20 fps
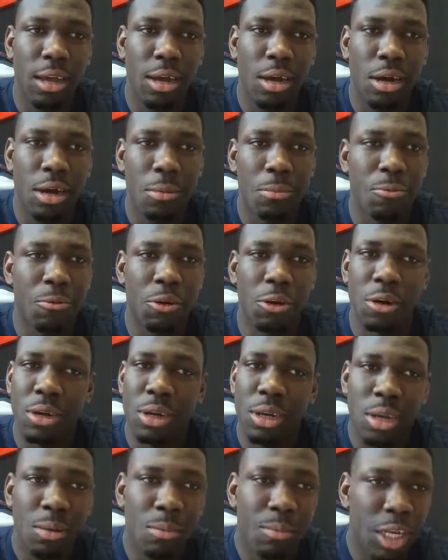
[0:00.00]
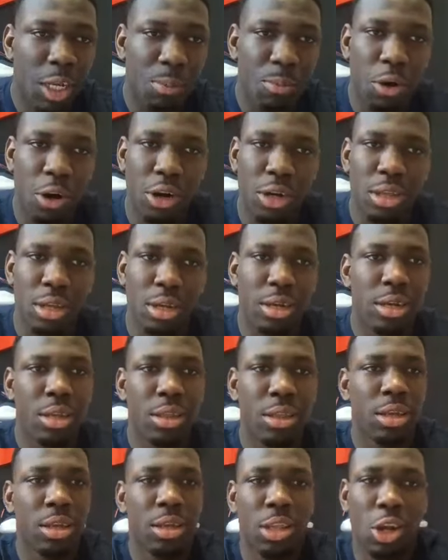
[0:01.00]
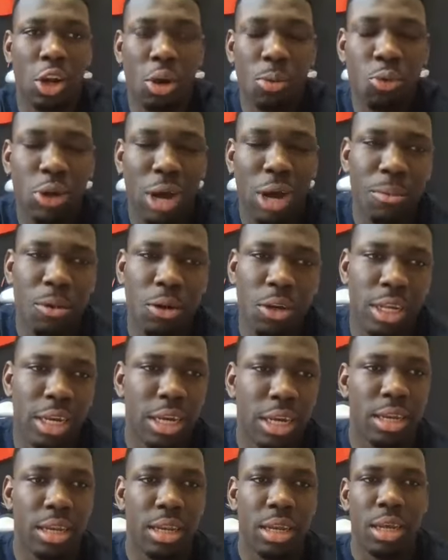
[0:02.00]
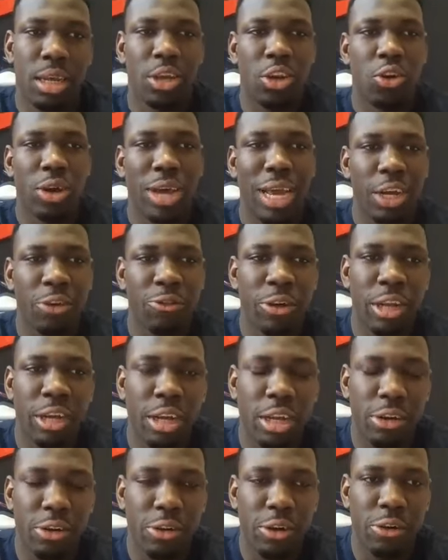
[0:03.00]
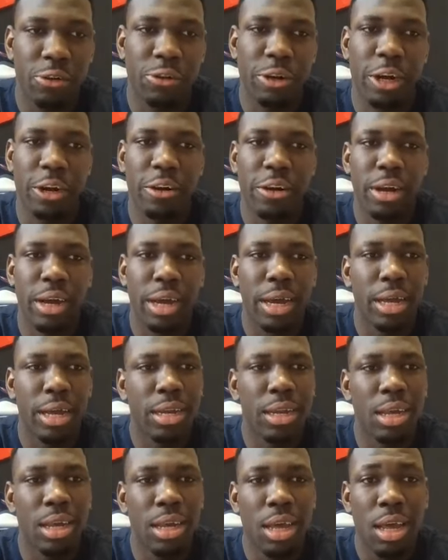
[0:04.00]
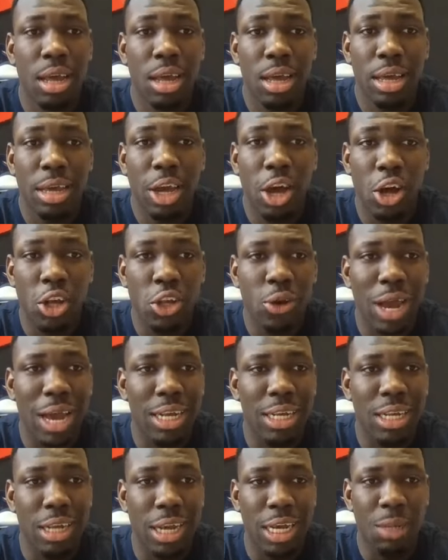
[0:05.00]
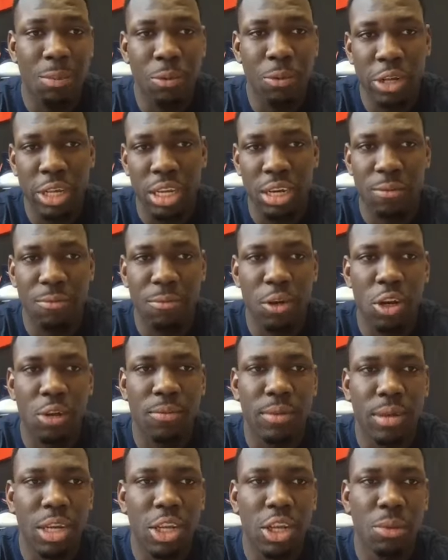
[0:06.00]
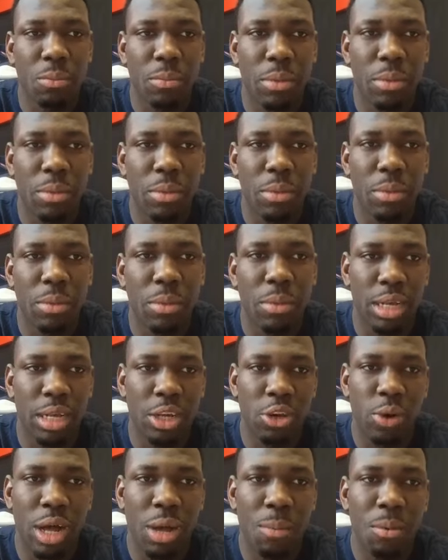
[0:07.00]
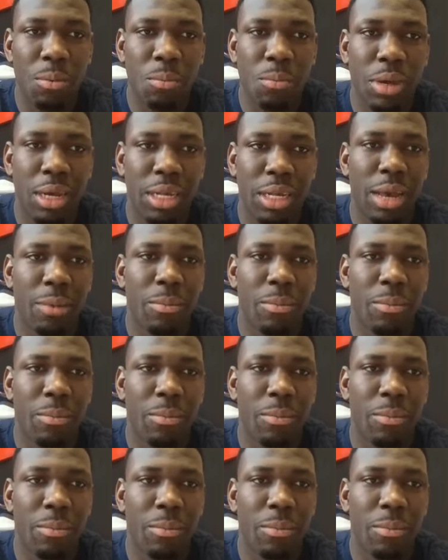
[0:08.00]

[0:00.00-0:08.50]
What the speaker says: for Pittsburgh, the Globetrotters, and, you know, he had a really good career. And he also has experience in the field of teaching bigs, you know, helping bigs